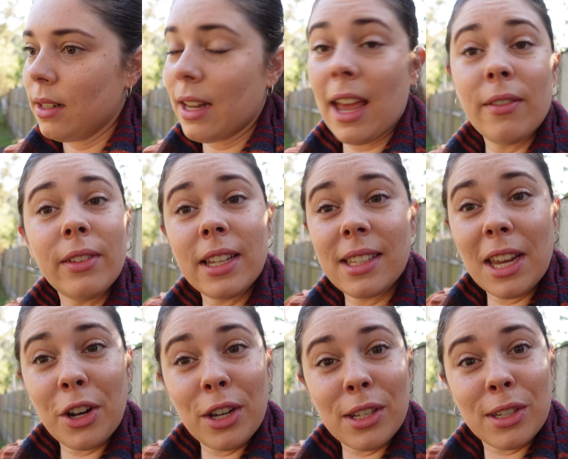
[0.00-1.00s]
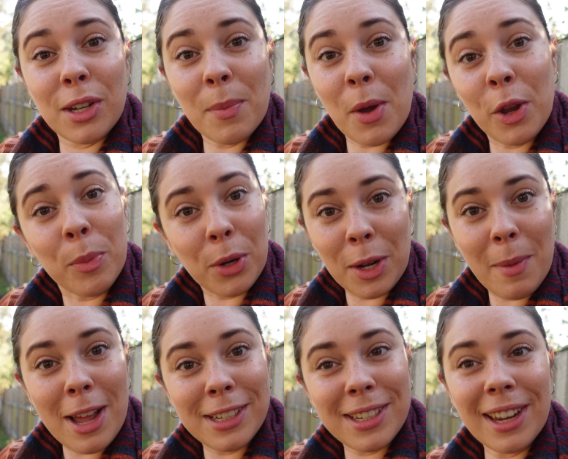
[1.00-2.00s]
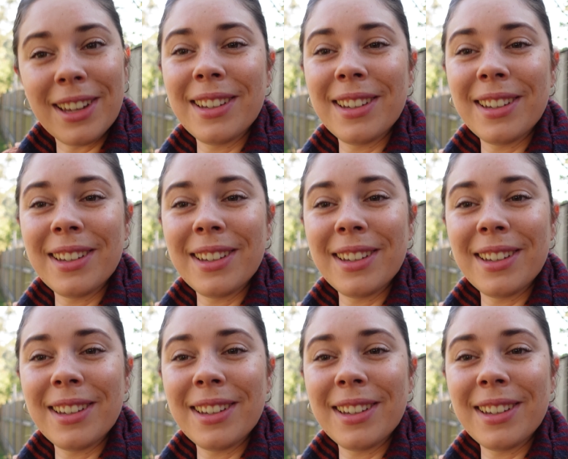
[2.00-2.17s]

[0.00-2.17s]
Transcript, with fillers: have less areas to mow pretty much.